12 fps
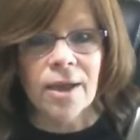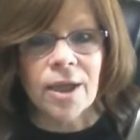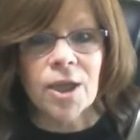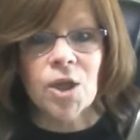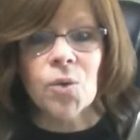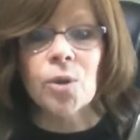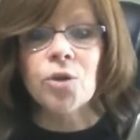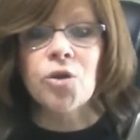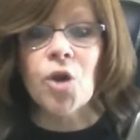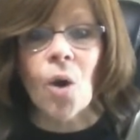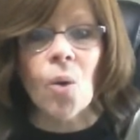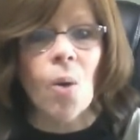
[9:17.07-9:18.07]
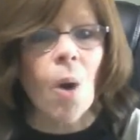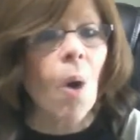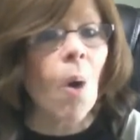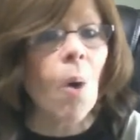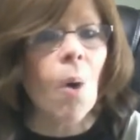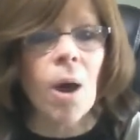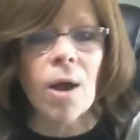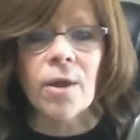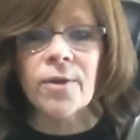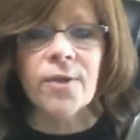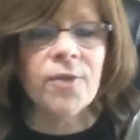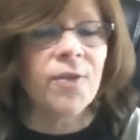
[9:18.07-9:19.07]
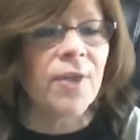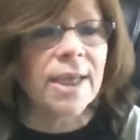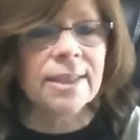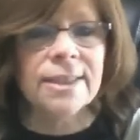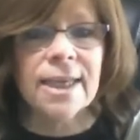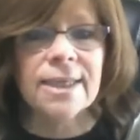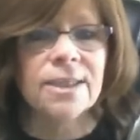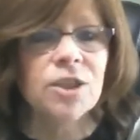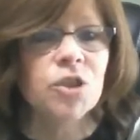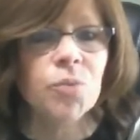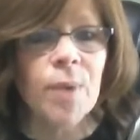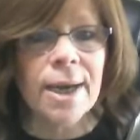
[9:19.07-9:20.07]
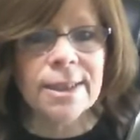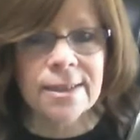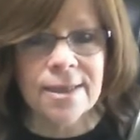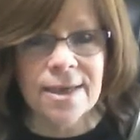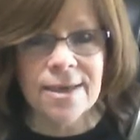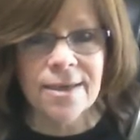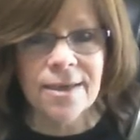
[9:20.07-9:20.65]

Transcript: you will know all the things that it's dressed in.